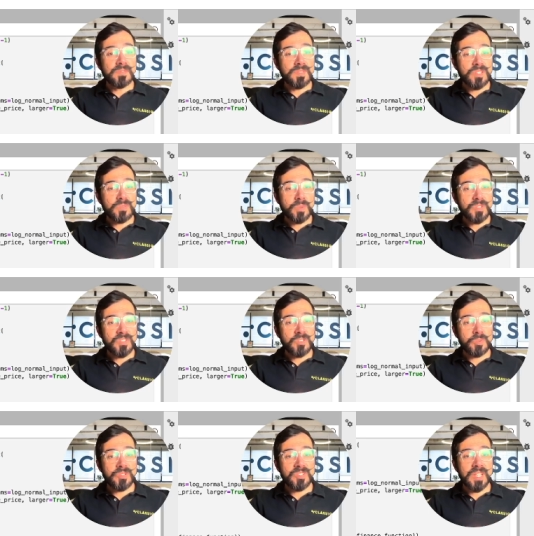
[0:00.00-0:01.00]
for this one
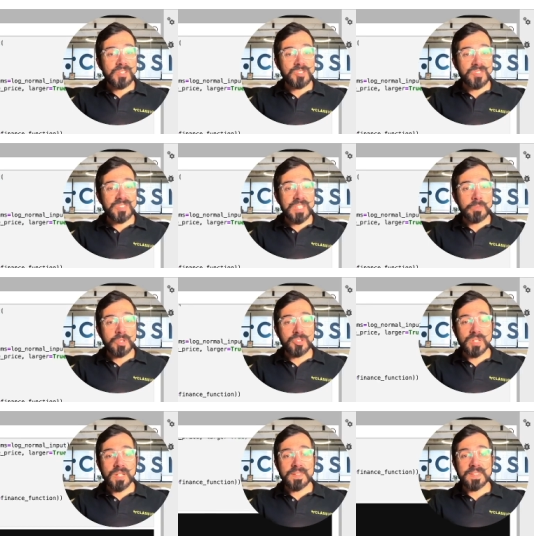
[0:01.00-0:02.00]
since we're saying just the image
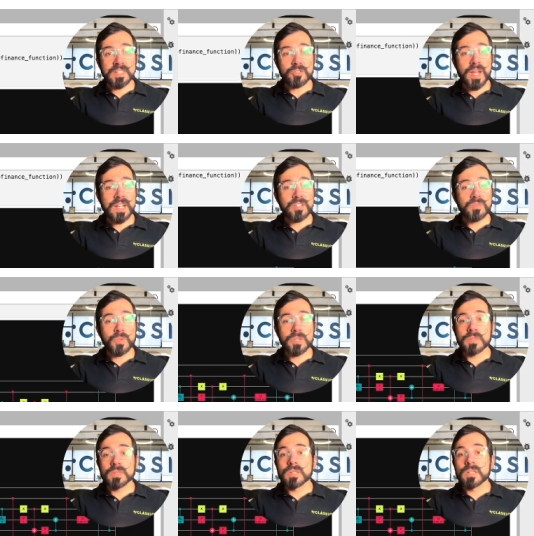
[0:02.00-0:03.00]
and not the interactive
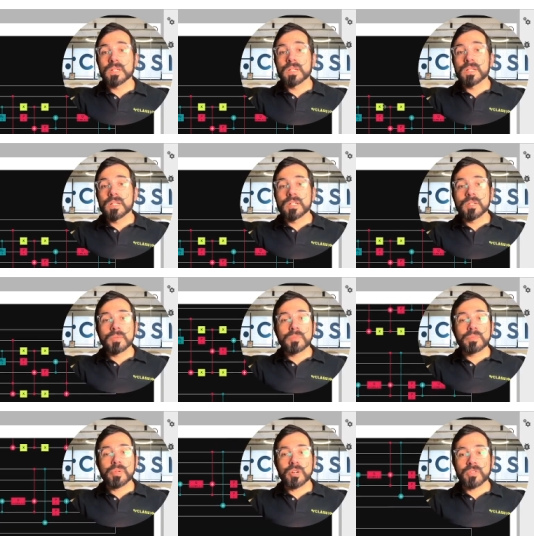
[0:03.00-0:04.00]
one.
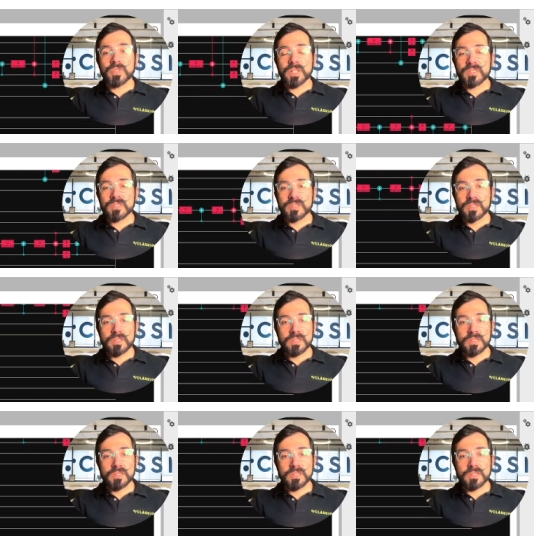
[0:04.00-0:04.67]
Perfect.